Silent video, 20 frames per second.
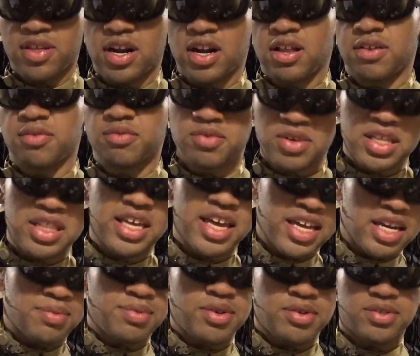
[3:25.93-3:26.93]
than I'll really
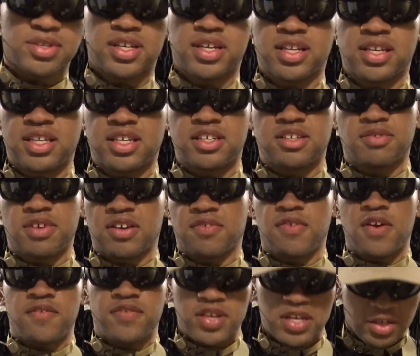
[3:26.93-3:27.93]
end up using in these like
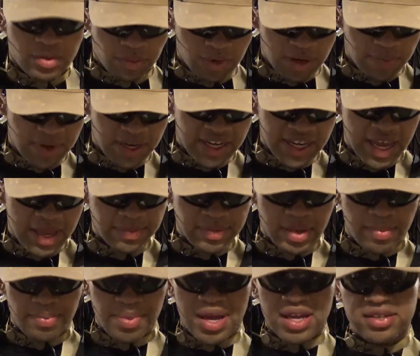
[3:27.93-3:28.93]
15-20 minute games
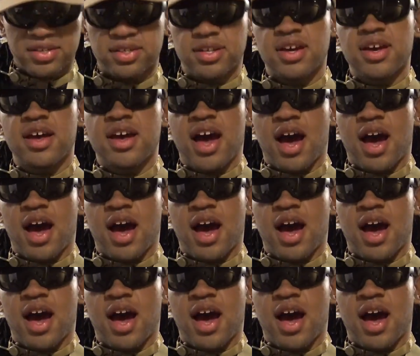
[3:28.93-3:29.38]
at best.